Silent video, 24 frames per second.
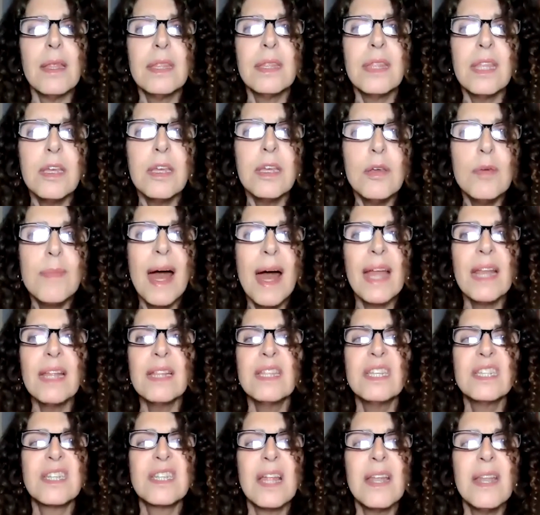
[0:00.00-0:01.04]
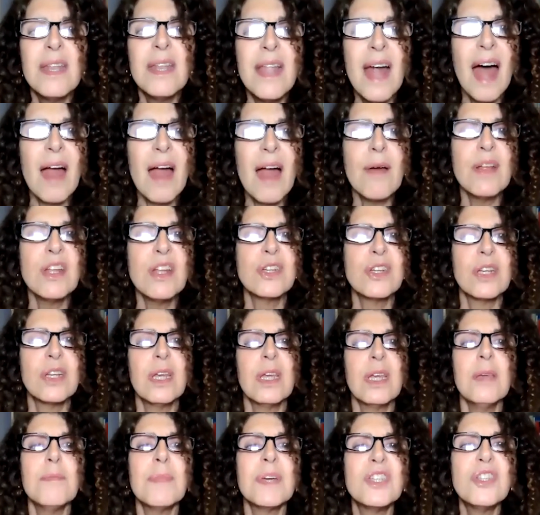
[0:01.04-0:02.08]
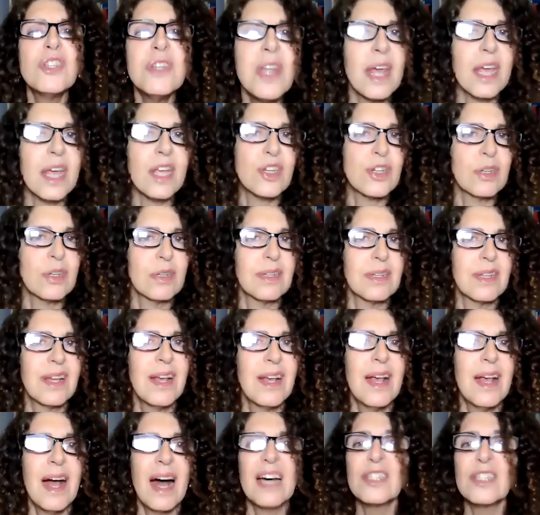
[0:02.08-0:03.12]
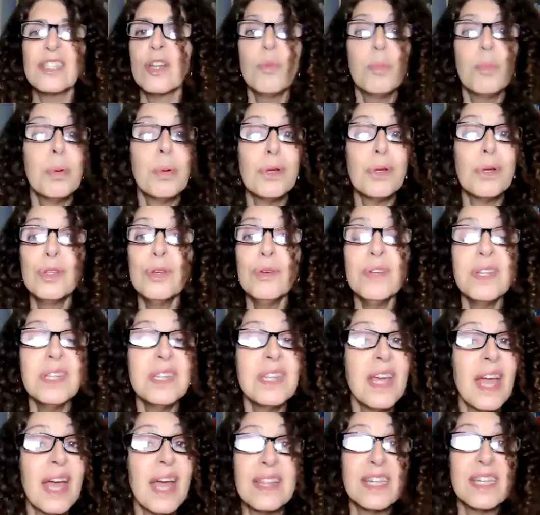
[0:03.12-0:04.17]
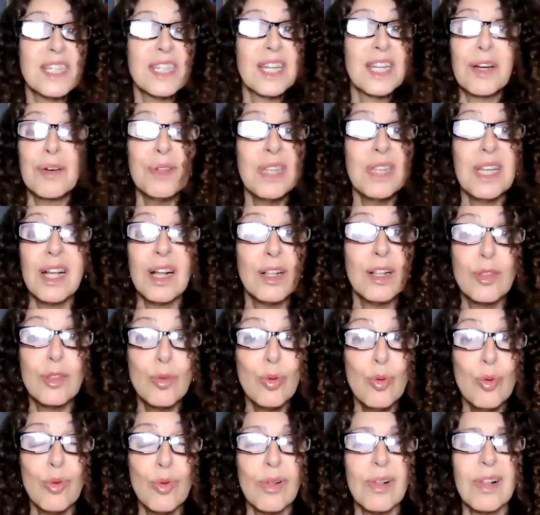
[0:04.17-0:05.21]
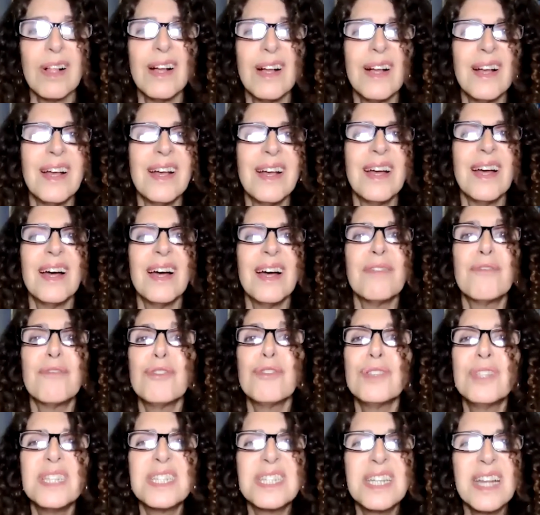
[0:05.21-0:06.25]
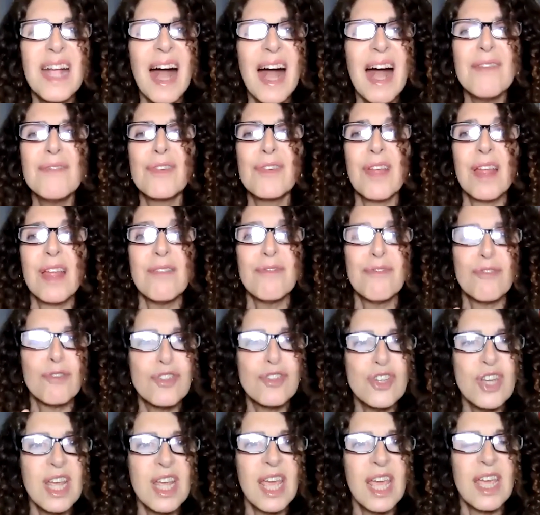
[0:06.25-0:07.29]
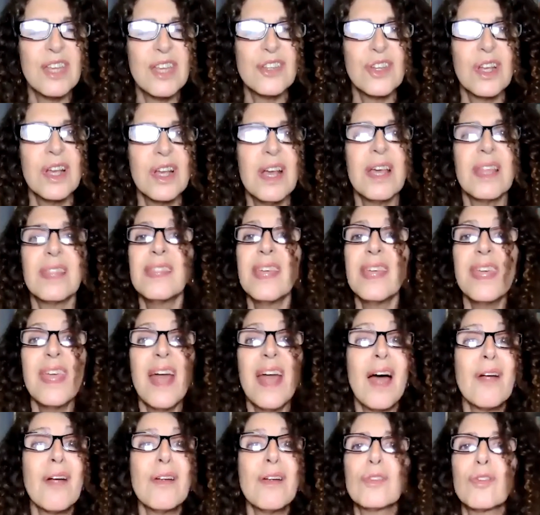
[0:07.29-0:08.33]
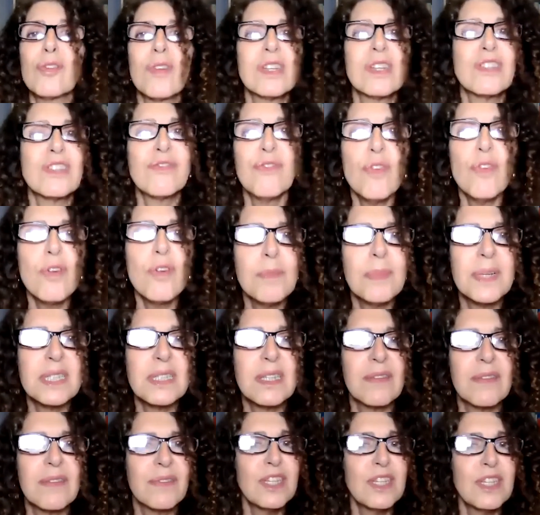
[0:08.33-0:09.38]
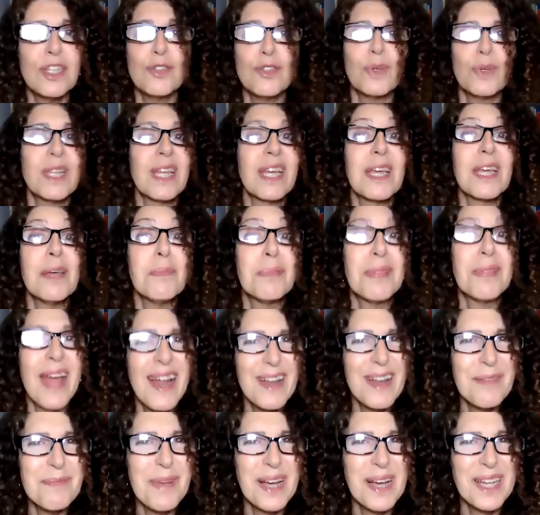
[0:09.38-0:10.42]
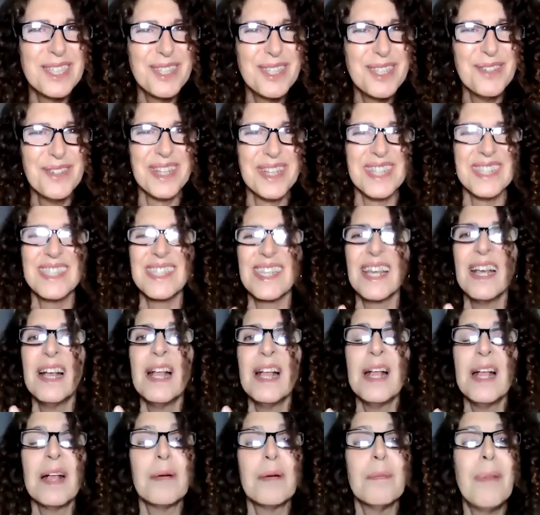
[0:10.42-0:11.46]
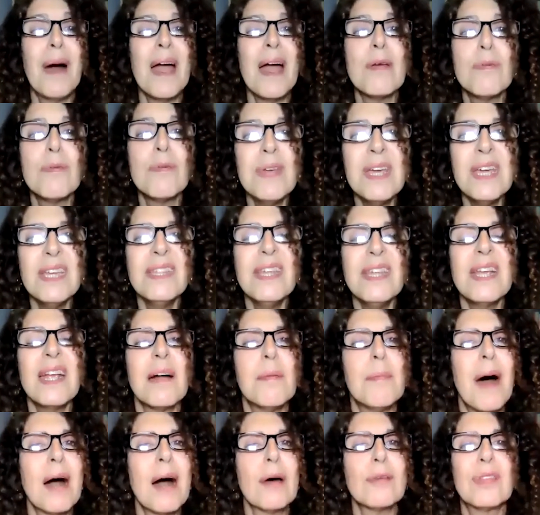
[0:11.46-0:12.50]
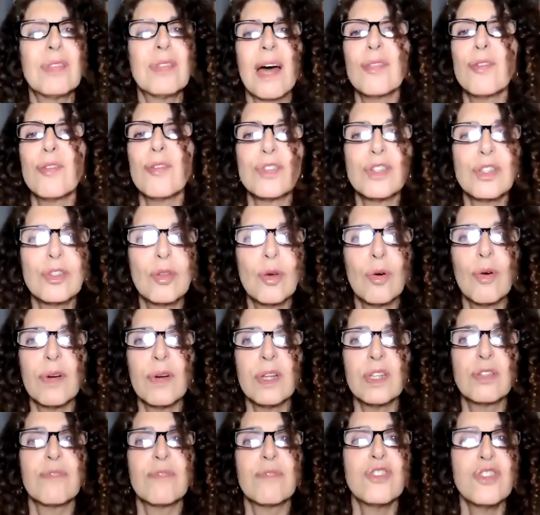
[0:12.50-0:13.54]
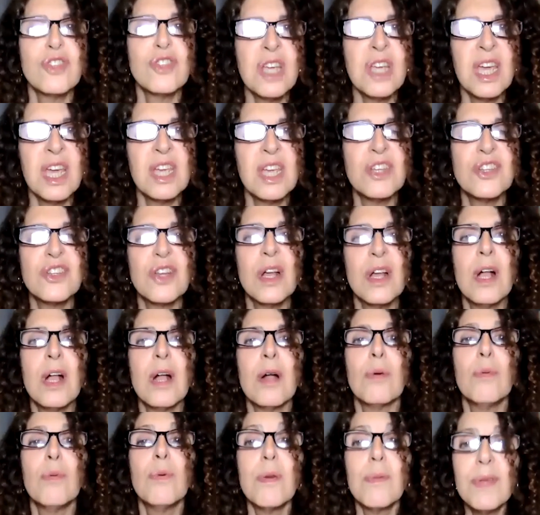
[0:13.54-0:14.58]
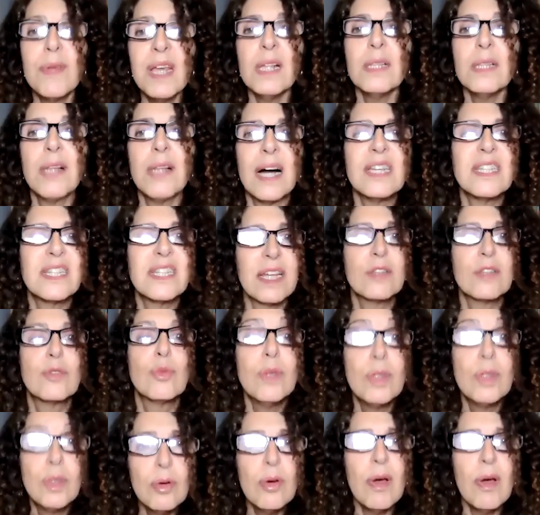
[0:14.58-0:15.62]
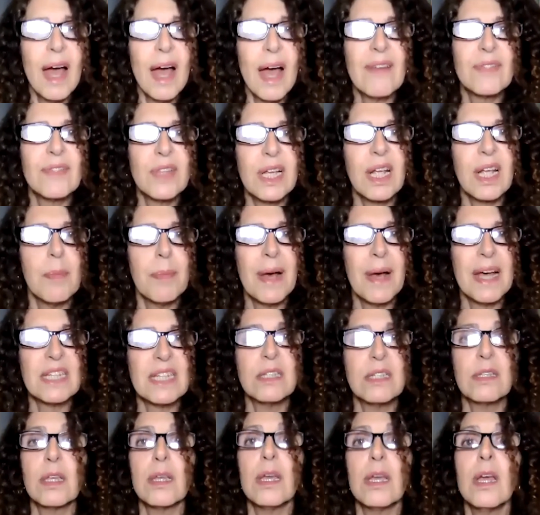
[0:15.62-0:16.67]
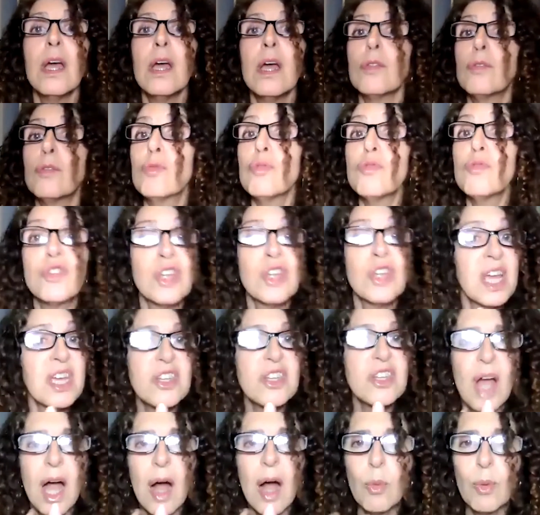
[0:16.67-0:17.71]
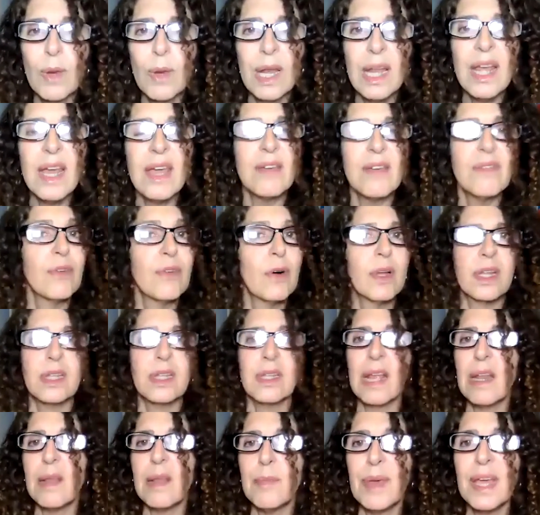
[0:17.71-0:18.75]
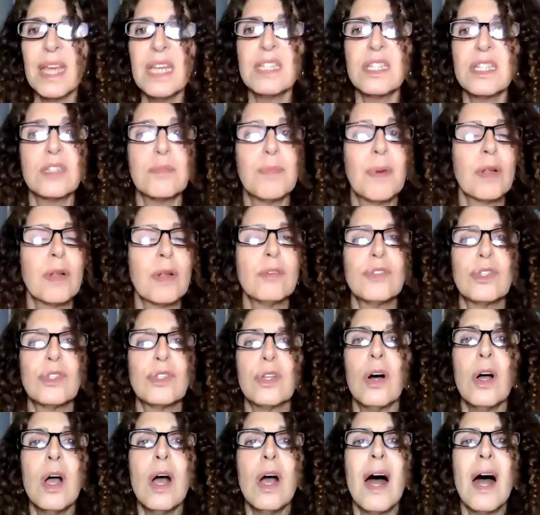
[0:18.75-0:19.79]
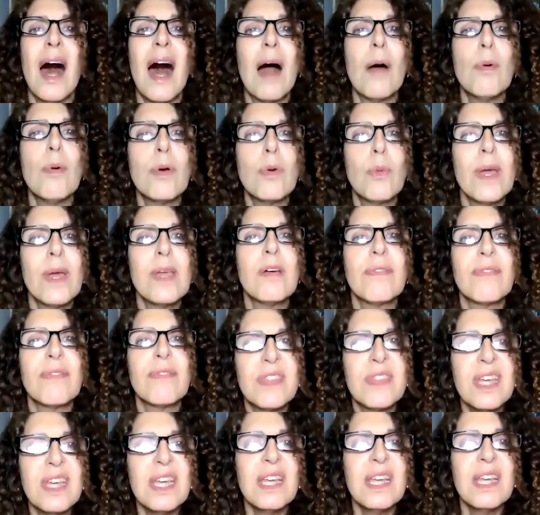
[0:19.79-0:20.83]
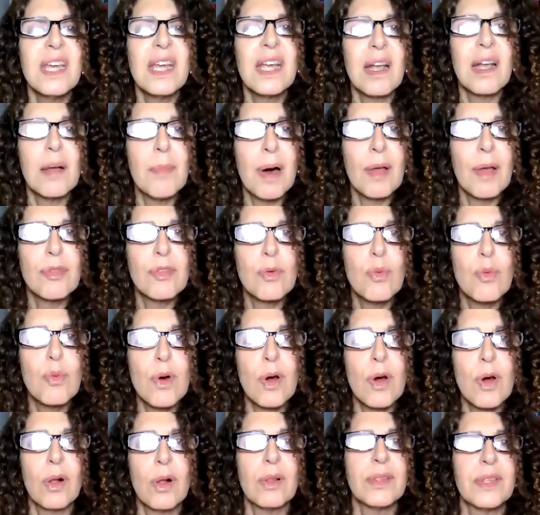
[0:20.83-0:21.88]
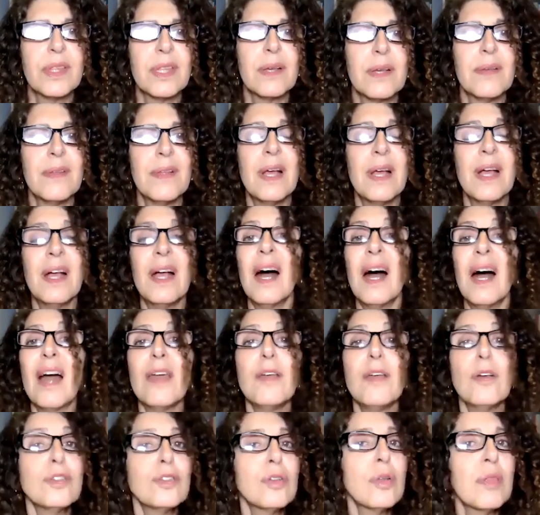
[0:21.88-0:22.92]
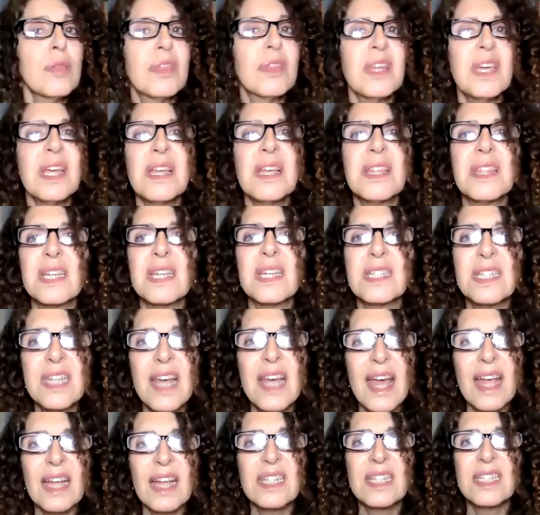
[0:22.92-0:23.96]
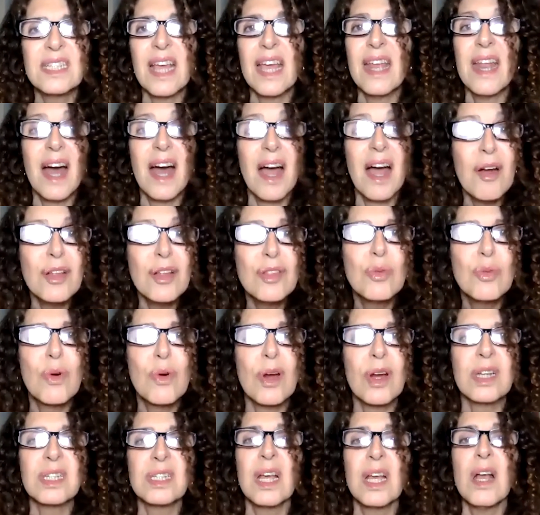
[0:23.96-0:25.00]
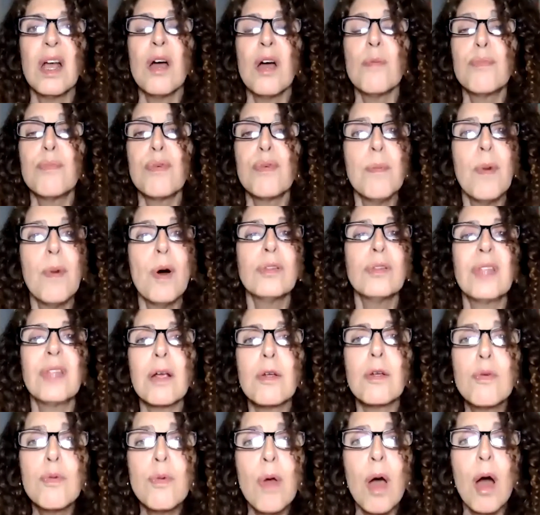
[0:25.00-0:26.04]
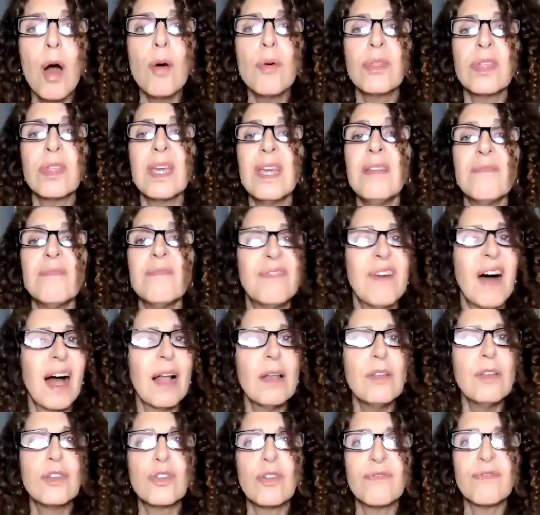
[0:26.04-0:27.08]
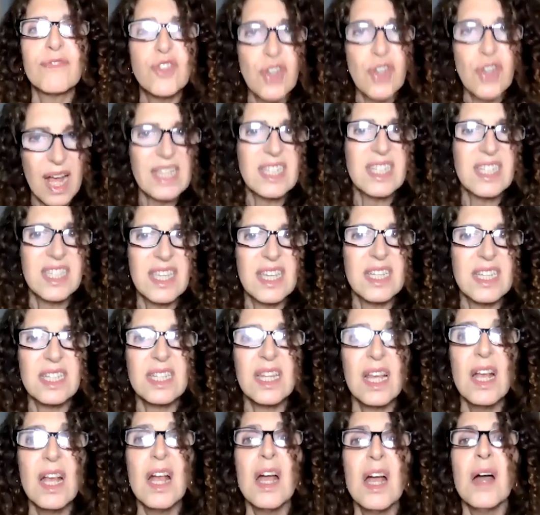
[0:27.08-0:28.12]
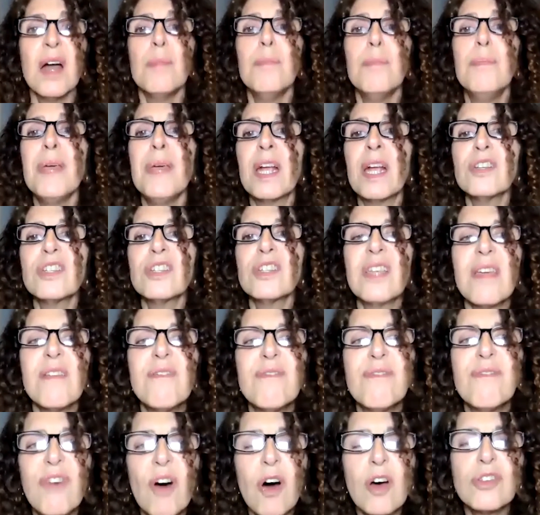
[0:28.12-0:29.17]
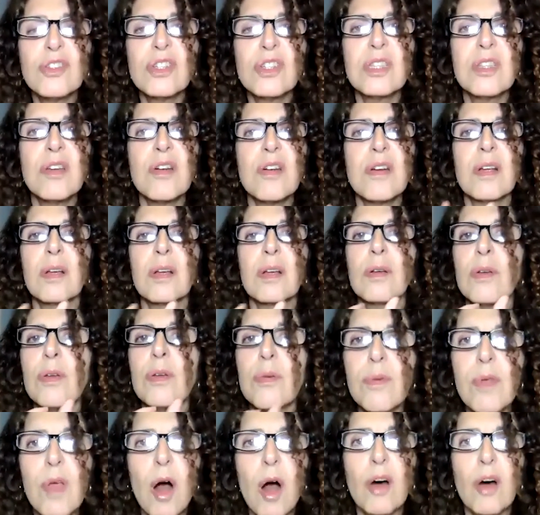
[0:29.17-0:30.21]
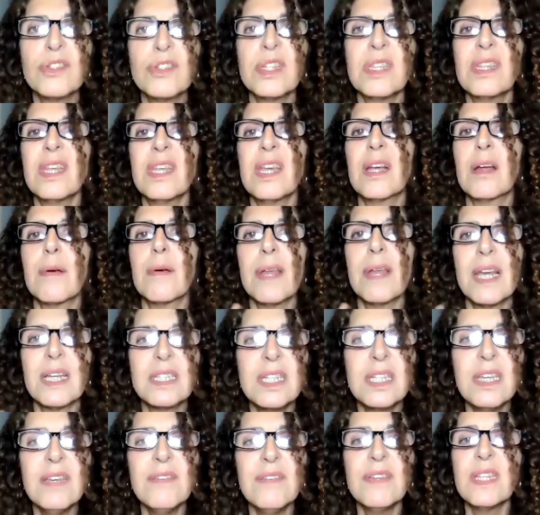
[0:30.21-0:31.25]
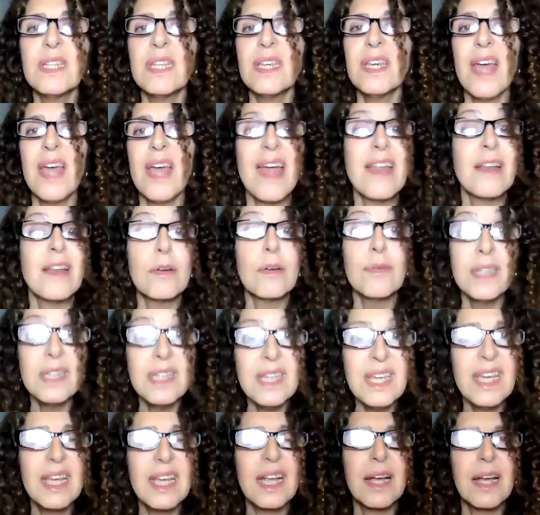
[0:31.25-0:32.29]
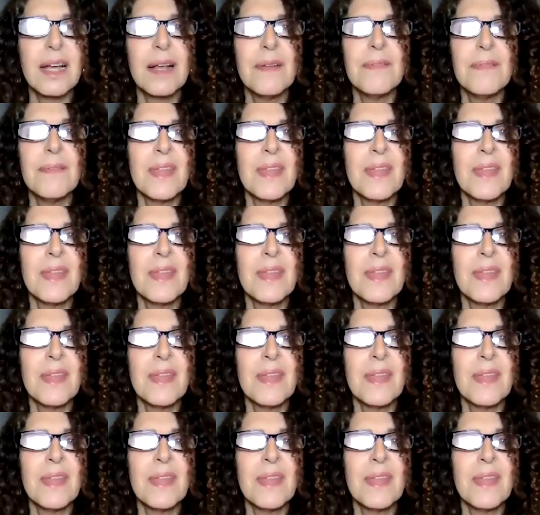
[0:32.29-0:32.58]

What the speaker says: The humanities nourish imagination as an opportunity and as a critical tool for discovery and for change. They are transformative. This is what I keep telling my students. By reading about other stories of change, we realize that we do have the capacity to change how we live on a daily basis, but also our way of thinking about the world. I also think that text and artworks promote a growth in values of justice because they foster curiosity, creativity, and critique.